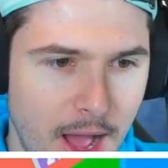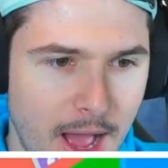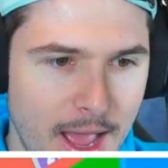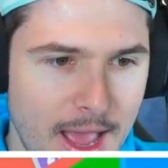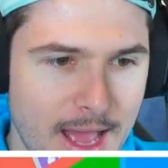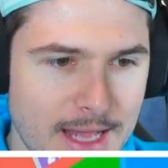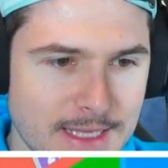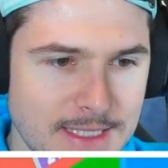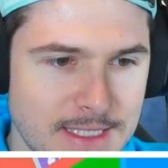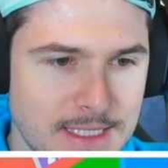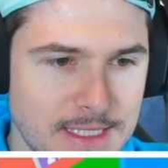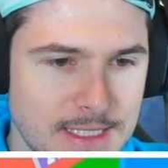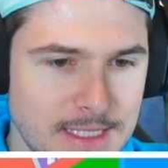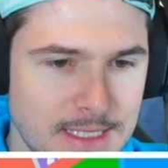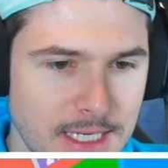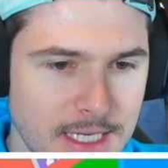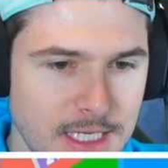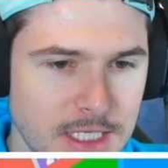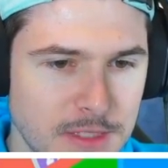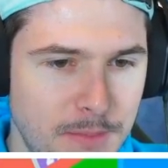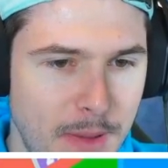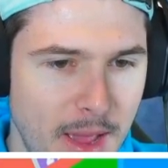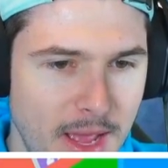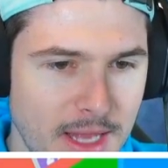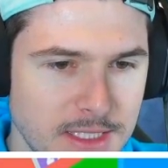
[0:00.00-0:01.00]
I had
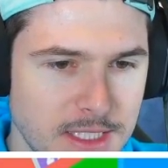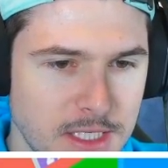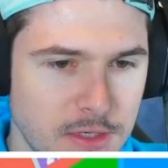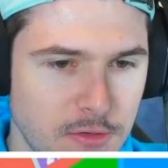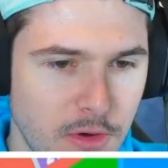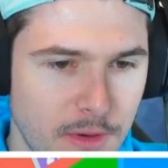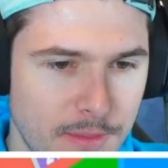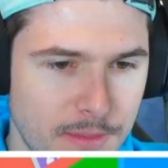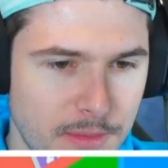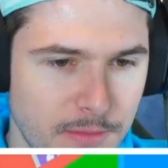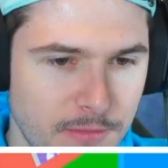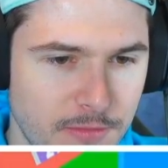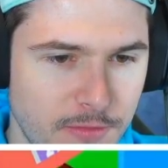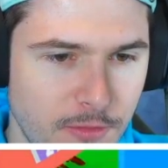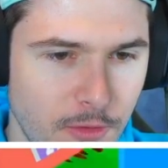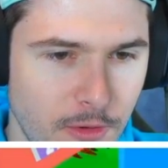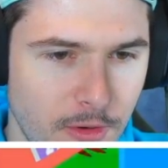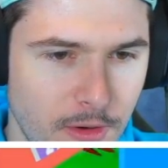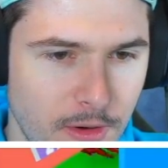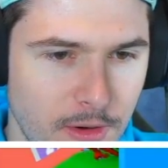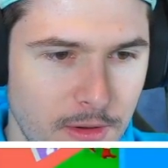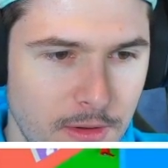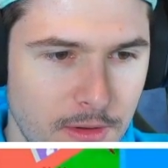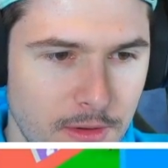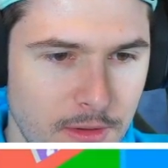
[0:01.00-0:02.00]
six pets equipped
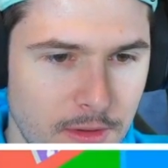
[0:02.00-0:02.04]
before.